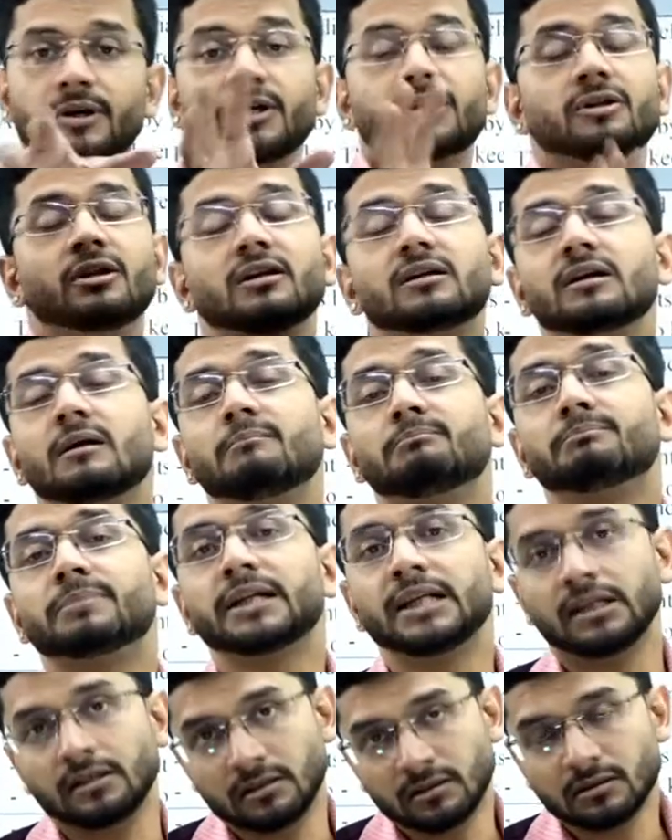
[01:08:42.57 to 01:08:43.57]
that particular
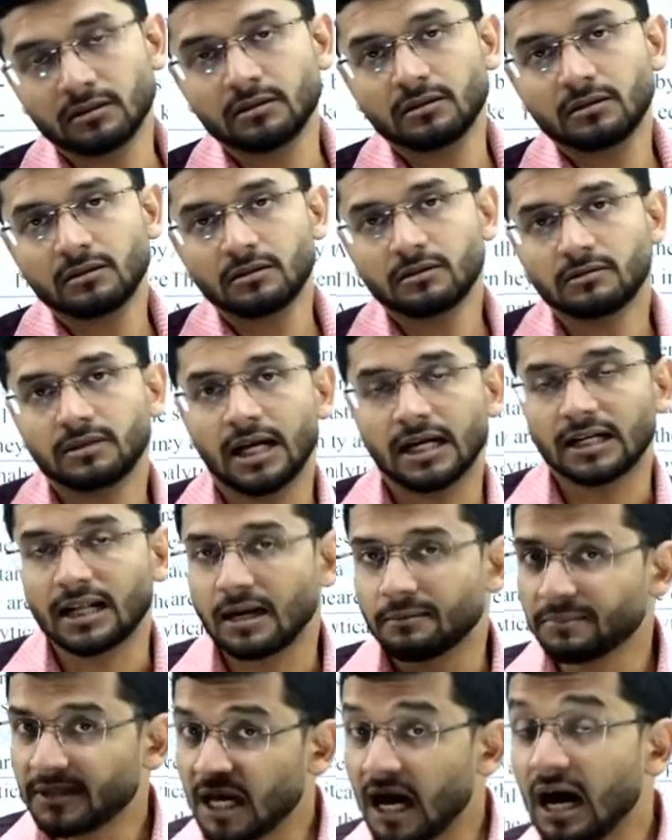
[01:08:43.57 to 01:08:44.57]
company.
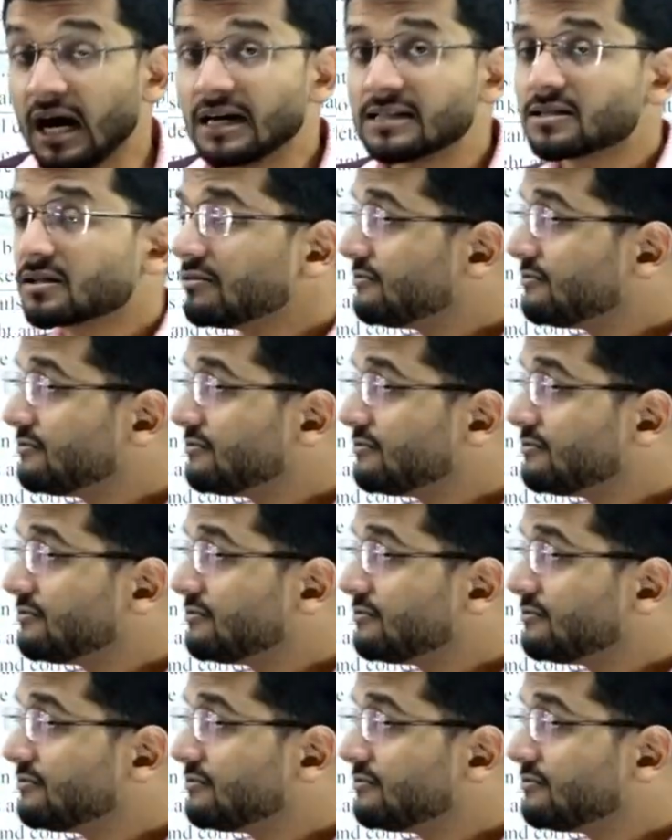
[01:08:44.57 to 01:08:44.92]
That can be the